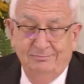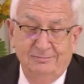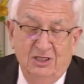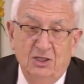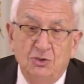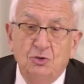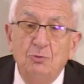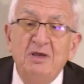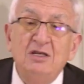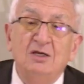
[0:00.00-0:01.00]
the
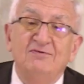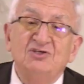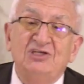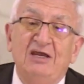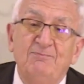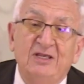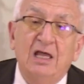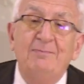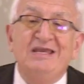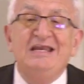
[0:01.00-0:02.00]
hope in the
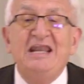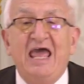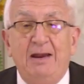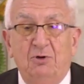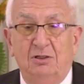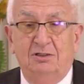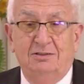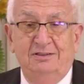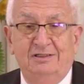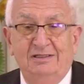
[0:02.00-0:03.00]
return of Jesus
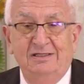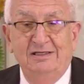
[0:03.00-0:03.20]
Christ.